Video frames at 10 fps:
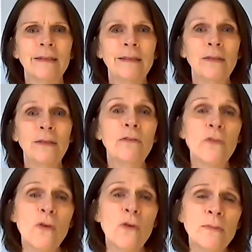The
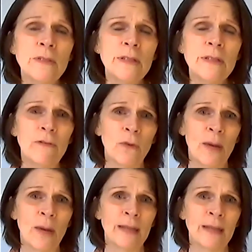uniforms in
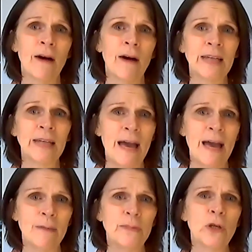Rwanda are
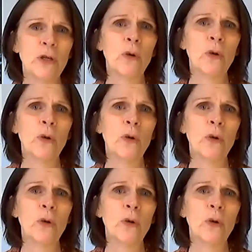kept